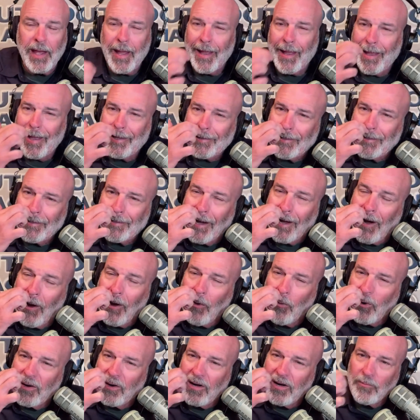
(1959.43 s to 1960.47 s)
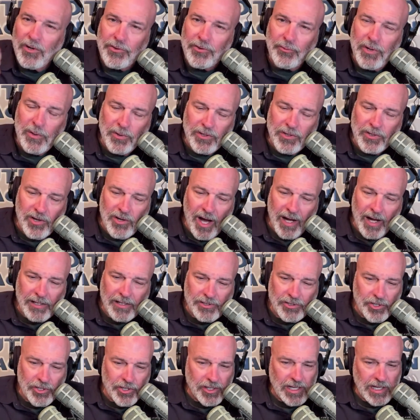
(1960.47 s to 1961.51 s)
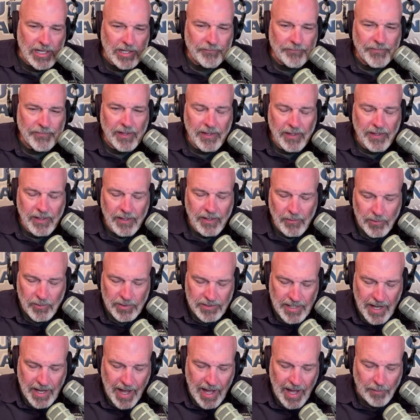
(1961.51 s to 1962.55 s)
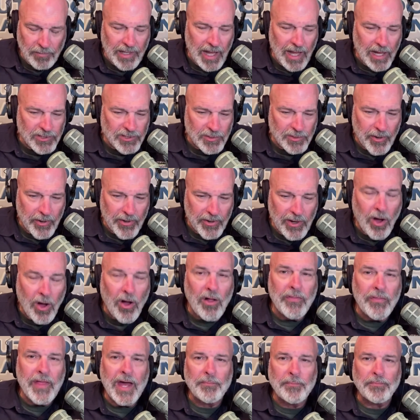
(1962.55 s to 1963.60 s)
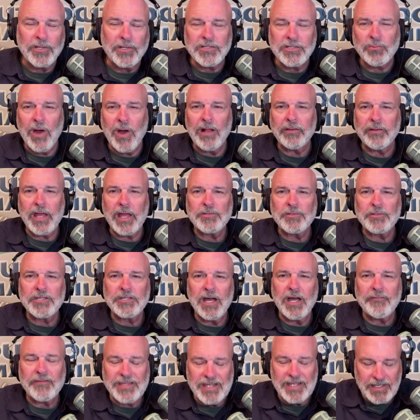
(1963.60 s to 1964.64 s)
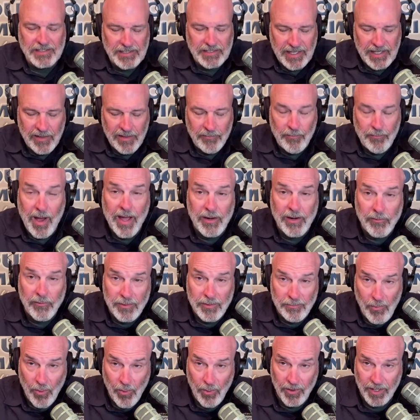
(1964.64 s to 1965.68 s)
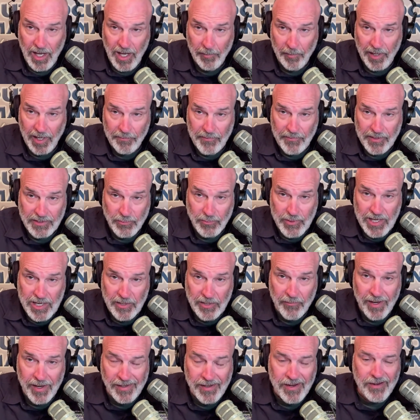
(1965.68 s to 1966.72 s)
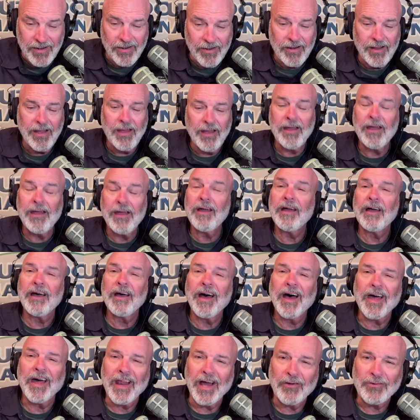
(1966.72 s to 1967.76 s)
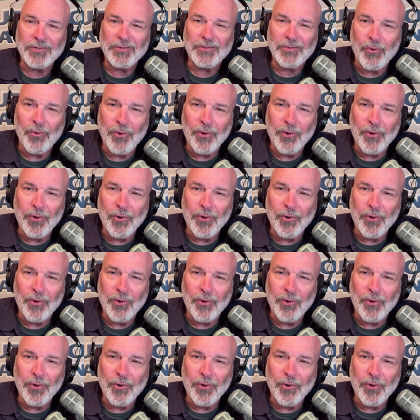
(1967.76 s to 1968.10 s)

And in hour number three, we're talking turkey with Tom Lounsbury. All that plus Wild Game Chef, Dixie Dave Miner, and more coming up this week right here on Outdoor